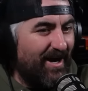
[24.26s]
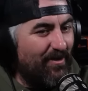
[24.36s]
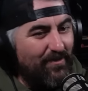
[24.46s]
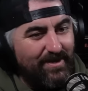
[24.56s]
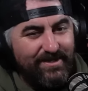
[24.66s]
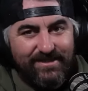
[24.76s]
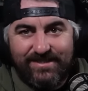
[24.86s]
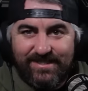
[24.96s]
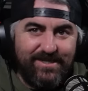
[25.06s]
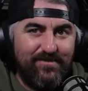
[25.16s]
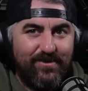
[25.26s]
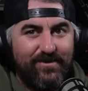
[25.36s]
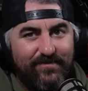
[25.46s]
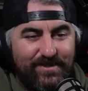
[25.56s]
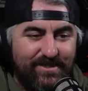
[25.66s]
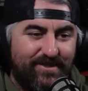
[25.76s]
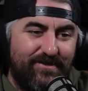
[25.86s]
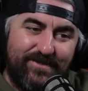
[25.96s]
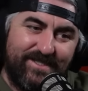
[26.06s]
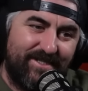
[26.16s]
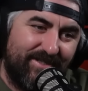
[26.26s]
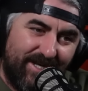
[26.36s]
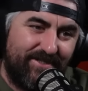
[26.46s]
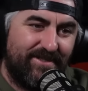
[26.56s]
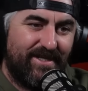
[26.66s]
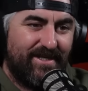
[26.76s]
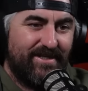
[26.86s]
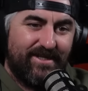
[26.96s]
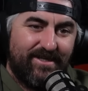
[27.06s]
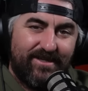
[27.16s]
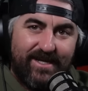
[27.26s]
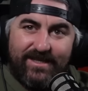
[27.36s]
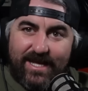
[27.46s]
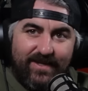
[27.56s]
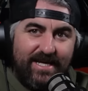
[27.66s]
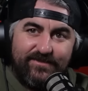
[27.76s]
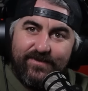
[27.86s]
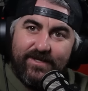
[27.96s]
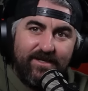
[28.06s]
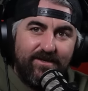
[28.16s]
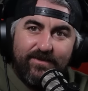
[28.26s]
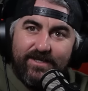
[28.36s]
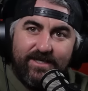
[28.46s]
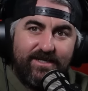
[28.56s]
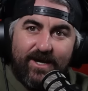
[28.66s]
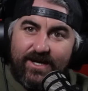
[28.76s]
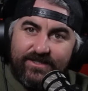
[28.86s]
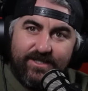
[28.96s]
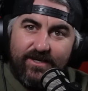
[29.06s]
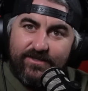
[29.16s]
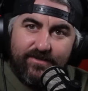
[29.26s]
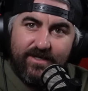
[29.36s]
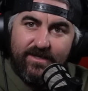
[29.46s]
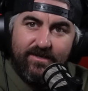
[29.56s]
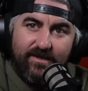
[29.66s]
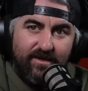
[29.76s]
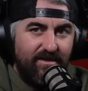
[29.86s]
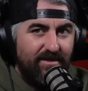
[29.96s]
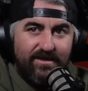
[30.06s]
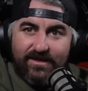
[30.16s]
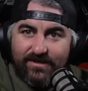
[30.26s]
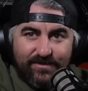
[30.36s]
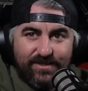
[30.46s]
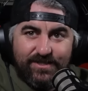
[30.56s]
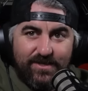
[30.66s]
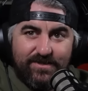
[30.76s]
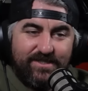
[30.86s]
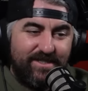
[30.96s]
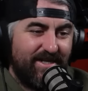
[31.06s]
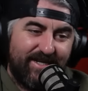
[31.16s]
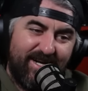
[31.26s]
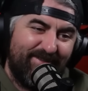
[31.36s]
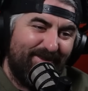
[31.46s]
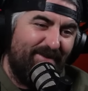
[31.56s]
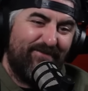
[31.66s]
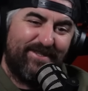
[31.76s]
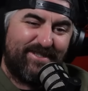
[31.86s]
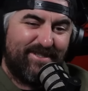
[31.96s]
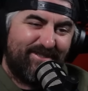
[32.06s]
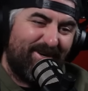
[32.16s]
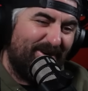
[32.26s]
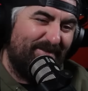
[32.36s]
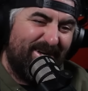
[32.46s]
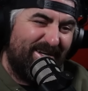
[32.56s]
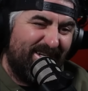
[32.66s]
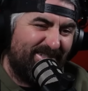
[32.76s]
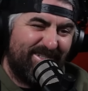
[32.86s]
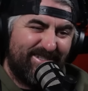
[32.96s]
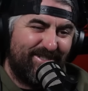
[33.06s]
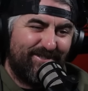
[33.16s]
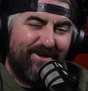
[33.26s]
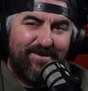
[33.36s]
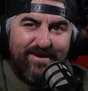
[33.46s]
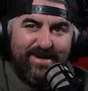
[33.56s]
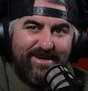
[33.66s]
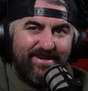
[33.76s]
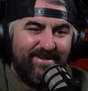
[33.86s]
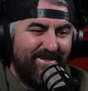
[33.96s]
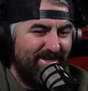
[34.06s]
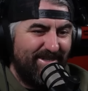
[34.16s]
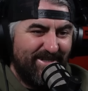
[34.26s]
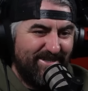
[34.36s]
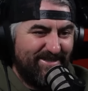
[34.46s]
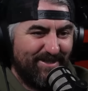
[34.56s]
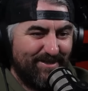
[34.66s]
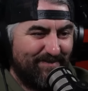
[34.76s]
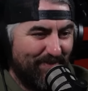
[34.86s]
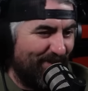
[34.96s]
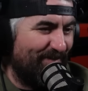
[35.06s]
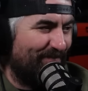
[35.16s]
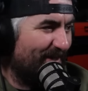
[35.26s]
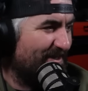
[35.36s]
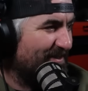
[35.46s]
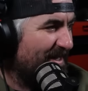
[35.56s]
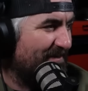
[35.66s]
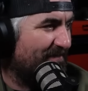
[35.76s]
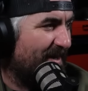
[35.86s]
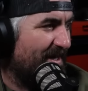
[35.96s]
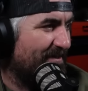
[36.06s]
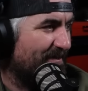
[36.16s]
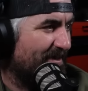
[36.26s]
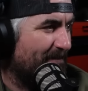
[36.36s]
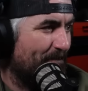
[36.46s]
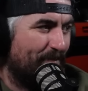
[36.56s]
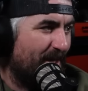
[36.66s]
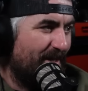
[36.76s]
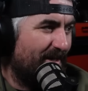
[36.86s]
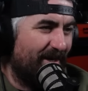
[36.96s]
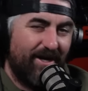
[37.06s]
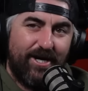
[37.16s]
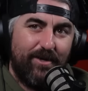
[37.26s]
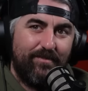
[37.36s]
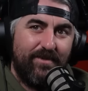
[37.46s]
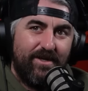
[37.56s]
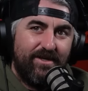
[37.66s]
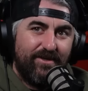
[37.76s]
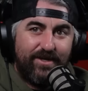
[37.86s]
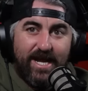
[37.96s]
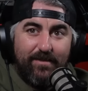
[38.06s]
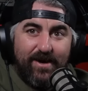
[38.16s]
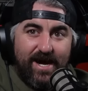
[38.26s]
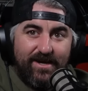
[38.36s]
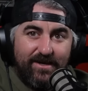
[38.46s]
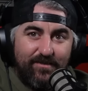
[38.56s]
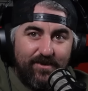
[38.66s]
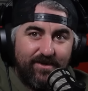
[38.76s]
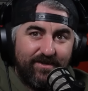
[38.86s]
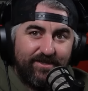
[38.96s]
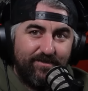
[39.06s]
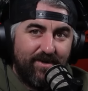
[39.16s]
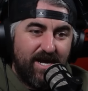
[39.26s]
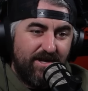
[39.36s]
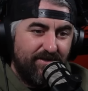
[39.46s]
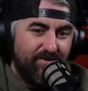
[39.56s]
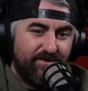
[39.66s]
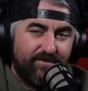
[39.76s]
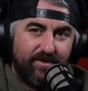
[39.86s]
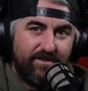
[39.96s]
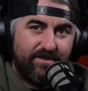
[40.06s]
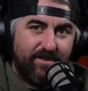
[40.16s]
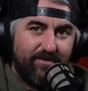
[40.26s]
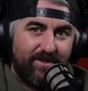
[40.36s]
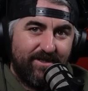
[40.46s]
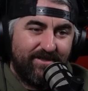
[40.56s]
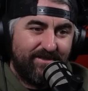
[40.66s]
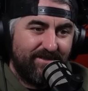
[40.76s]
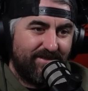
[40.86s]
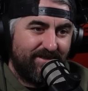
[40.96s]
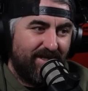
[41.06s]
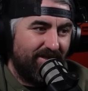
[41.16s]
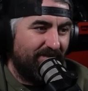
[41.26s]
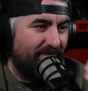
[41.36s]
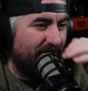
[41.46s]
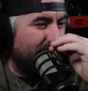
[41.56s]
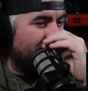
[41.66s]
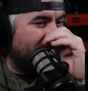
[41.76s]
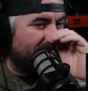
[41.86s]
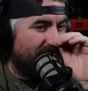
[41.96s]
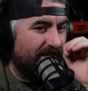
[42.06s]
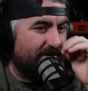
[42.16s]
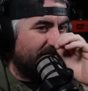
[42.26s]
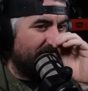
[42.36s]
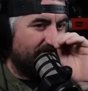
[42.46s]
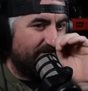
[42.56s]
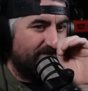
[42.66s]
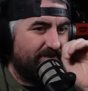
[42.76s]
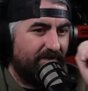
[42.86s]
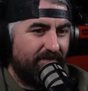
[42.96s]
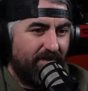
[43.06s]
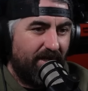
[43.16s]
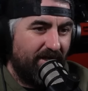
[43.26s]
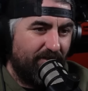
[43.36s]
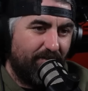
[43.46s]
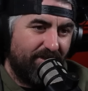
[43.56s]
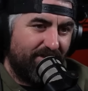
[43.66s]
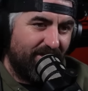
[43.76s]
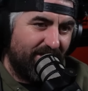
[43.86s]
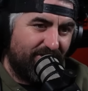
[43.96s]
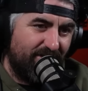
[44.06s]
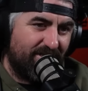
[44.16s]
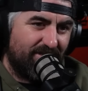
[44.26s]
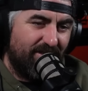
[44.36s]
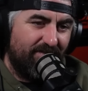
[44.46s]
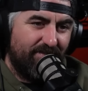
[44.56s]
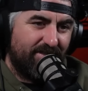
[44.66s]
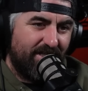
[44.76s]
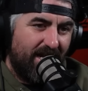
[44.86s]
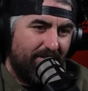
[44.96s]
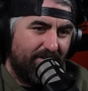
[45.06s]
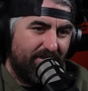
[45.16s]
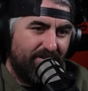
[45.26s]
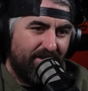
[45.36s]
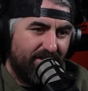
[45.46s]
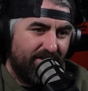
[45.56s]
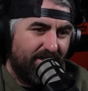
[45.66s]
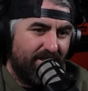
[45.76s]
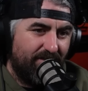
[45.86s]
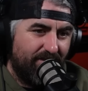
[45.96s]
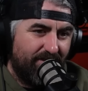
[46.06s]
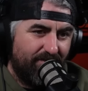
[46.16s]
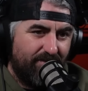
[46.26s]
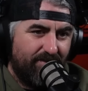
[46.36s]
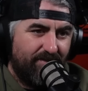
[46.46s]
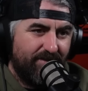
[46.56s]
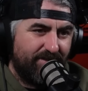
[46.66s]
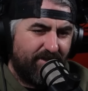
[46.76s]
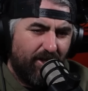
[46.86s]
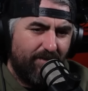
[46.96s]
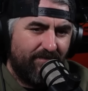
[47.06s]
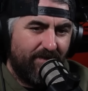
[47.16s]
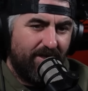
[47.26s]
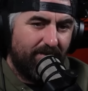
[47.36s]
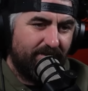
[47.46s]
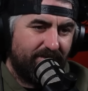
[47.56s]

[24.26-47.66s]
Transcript: I wanted to see more of this acoustic session that he did. Like that last video we did, God's Country. It's so sick, and I love this guitar, man. I, this guitar right here, it's just beautiful. I tried to find one. Um, you can't buy it anymore unless you buy a used one somewhere. It's it's kind of it's kind of tough to to find, but I just love this abalone inlay around the hole, and it's carbon fiber.